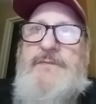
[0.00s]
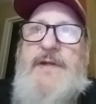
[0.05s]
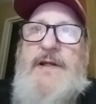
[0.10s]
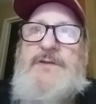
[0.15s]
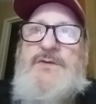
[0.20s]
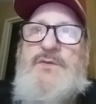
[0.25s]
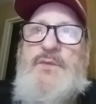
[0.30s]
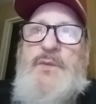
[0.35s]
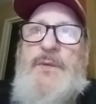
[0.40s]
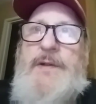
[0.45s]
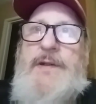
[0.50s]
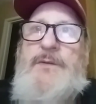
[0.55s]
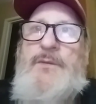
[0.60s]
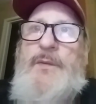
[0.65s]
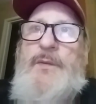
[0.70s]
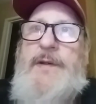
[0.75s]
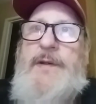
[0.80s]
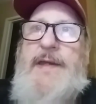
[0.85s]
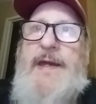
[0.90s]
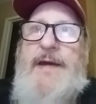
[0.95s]
next
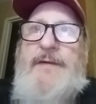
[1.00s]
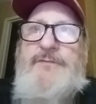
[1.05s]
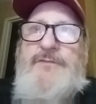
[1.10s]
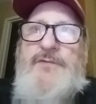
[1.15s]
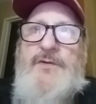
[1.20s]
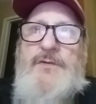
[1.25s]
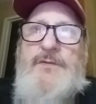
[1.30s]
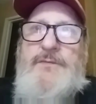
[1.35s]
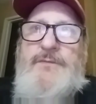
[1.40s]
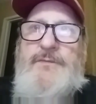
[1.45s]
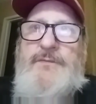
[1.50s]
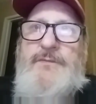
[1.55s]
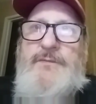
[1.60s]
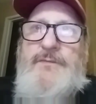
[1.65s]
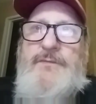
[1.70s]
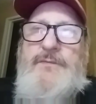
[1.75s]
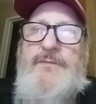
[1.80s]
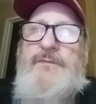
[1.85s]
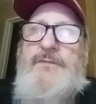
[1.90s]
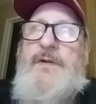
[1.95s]
week after.
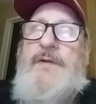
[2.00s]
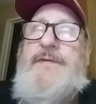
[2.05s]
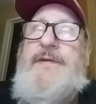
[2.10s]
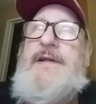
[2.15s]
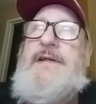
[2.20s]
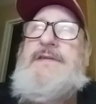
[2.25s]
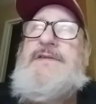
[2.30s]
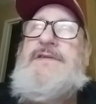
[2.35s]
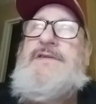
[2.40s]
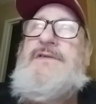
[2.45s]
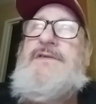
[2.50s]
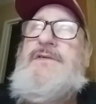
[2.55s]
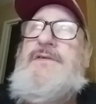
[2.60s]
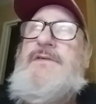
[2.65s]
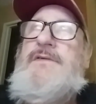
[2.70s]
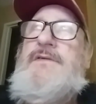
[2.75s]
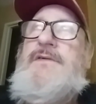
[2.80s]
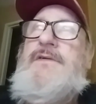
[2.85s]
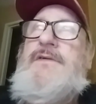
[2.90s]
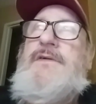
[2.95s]
I think it's
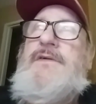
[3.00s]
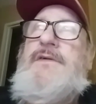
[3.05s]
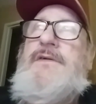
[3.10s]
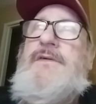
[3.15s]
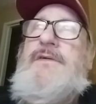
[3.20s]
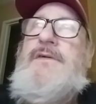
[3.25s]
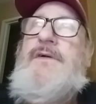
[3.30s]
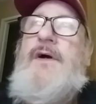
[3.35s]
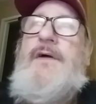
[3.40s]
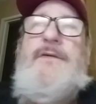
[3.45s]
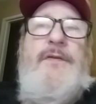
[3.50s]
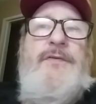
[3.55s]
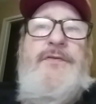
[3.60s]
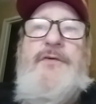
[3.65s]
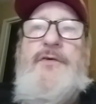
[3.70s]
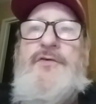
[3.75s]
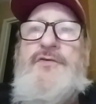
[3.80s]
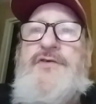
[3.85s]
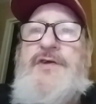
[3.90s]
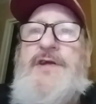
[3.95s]
on the
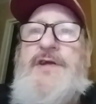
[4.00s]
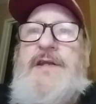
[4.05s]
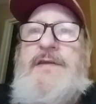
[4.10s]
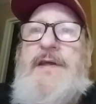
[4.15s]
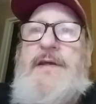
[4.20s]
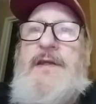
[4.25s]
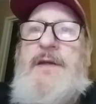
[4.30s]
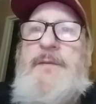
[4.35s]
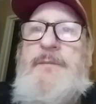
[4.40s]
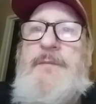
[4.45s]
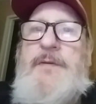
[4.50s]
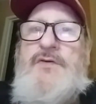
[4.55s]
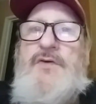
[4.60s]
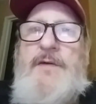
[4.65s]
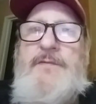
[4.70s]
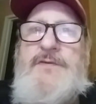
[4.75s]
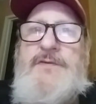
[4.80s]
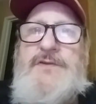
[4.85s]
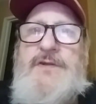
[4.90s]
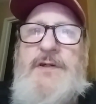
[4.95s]
13th I get my
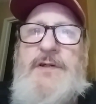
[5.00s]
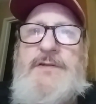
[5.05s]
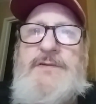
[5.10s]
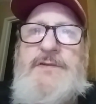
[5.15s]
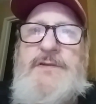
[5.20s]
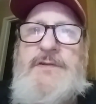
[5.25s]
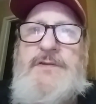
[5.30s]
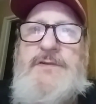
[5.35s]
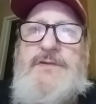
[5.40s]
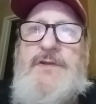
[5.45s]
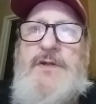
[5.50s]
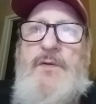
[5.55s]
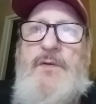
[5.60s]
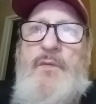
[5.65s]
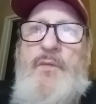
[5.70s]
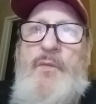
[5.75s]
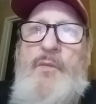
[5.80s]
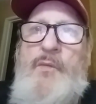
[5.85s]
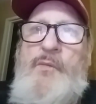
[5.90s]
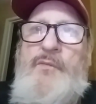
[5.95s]
driver's license. So
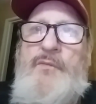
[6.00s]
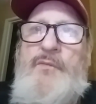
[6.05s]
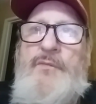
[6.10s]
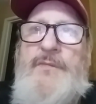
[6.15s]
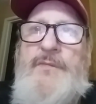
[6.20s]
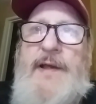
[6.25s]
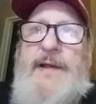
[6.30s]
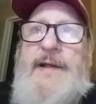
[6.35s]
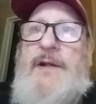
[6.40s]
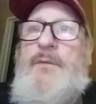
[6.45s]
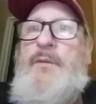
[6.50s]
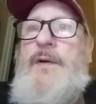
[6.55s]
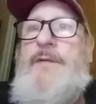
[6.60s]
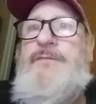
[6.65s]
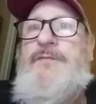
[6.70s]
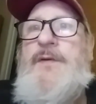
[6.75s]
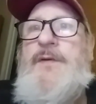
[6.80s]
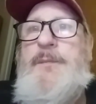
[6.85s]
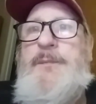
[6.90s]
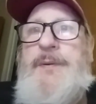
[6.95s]
I got to
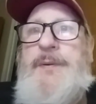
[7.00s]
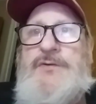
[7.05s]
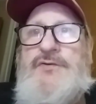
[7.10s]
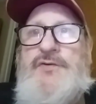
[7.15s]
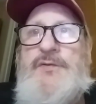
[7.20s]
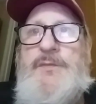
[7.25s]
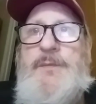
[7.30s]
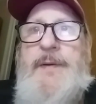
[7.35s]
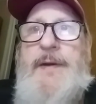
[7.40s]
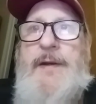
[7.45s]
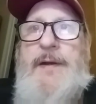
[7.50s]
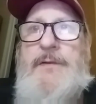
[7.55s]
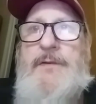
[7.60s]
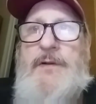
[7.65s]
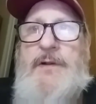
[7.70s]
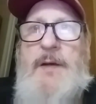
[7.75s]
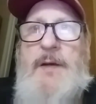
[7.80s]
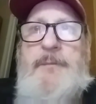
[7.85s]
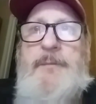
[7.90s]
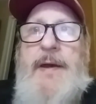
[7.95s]
wait for the picture to
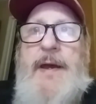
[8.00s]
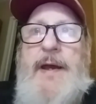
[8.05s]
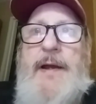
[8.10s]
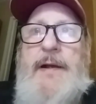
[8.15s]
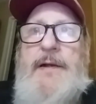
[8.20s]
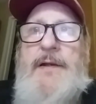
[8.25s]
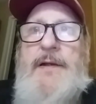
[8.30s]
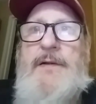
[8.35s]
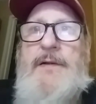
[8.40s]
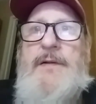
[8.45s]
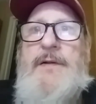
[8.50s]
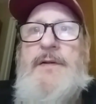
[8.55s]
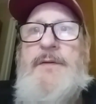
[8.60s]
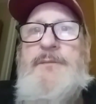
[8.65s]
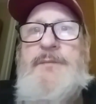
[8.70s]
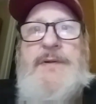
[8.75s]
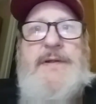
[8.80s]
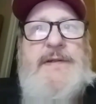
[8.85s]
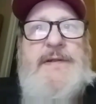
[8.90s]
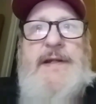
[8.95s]
come back
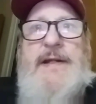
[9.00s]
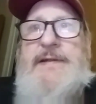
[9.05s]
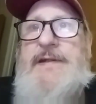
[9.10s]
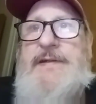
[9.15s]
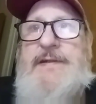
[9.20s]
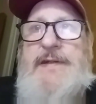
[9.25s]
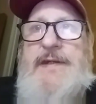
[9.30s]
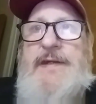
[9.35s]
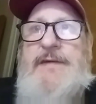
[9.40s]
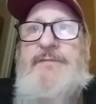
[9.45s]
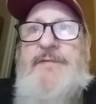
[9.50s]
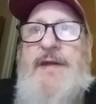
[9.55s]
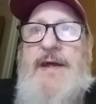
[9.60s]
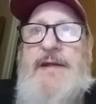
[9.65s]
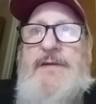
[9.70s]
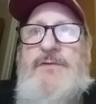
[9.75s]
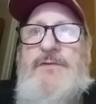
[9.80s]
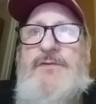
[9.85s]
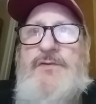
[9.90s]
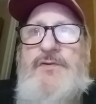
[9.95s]
because I need to give
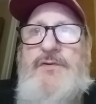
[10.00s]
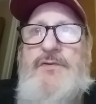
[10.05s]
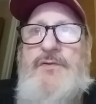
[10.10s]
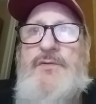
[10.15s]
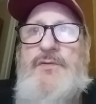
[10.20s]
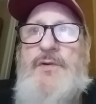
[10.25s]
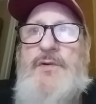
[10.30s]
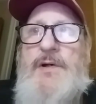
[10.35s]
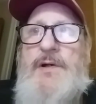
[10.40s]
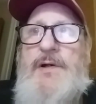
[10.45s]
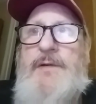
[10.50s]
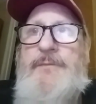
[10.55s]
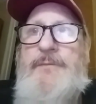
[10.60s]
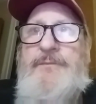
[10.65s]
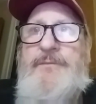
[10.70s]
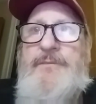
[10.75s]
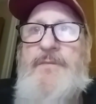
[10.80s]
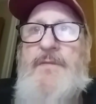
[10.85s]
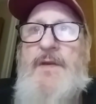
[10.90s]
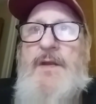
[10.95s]
that to
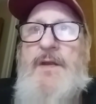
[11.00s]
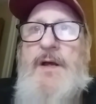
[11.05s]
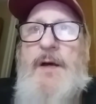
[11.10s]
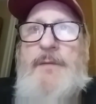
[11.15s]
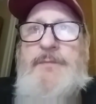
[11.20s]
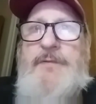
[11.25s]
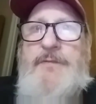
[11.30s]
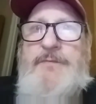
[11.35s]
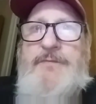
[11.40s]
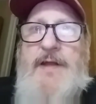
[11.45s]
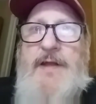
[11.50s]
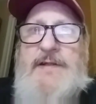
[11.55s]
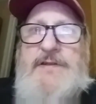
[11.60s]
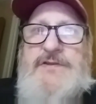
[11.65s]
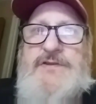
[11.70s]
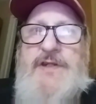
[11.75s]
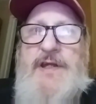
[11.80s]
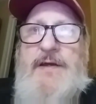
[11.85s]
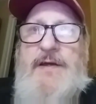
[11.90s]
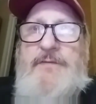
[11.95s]
up to
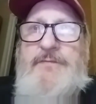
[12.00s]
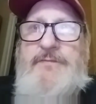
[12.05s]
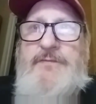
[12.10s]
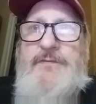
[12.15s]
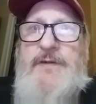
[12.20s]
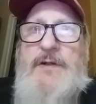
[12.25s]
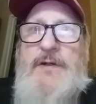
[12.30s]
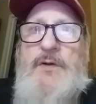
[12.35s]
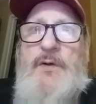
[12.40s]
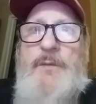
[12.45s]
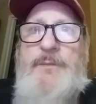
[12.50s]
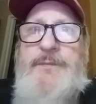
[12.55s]
Flagstaff when I